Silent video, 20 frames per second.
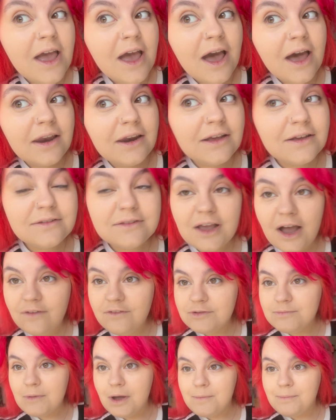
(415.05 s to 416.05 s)
and it has
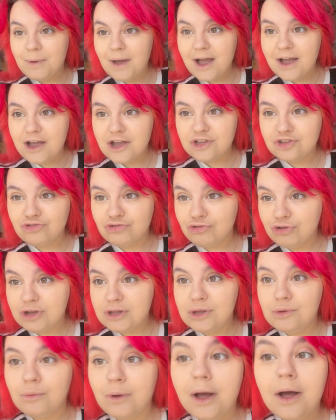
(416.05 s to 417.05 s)
covered my bags
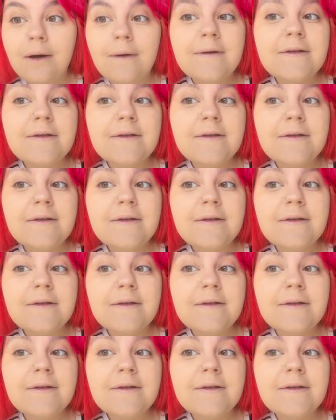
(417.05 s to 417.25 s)
really well.